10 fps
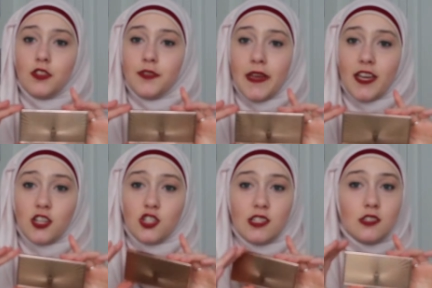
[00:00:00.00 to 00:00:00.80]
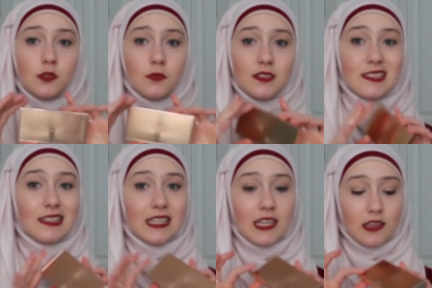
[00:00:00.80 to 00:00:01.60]
The packaging is super
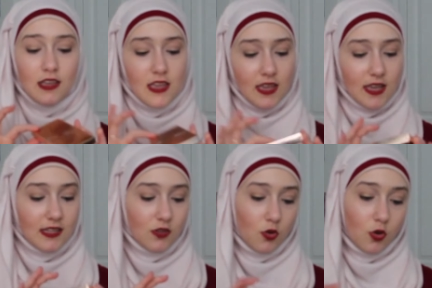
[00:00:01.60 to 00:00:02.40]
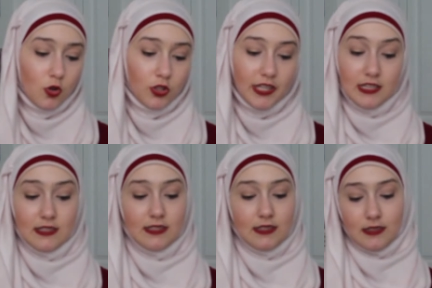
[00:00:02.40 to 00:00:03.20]
sleek. It's gold.
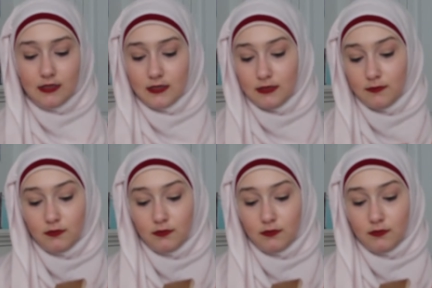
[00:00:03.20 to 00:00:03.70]
It's